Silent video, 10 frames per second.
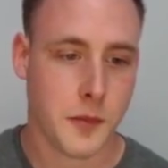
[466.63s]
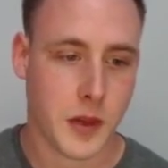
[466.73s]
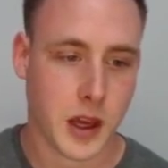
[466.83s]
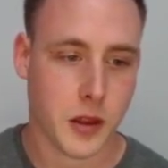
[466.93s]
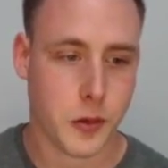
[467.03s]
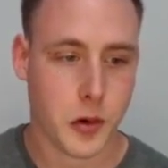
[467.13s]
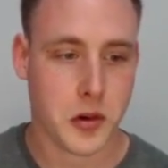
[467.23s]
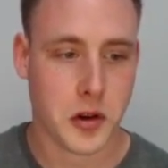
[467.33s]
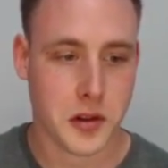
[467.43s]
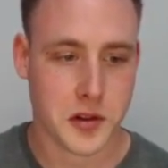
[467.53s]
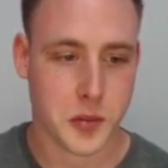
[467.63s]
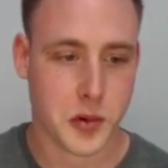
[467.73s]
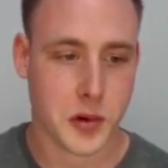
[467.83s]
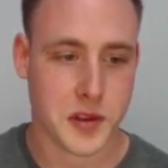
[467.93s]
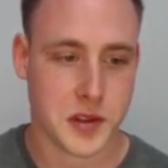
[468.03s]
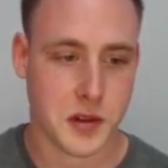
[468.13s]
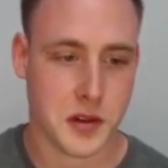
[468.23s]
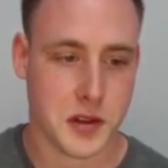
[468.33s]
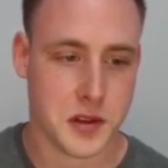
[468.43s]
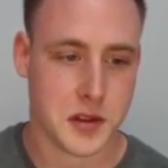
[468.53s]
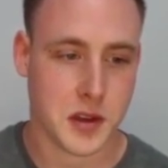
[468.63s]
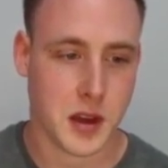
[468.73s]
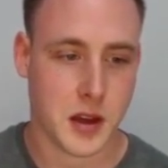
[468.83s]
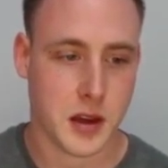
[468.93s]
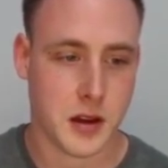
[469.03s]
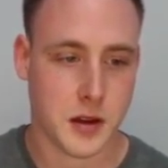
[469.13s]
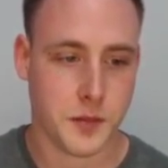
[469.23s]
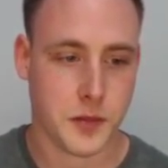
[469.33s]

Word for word: I can throw all those points into this uh,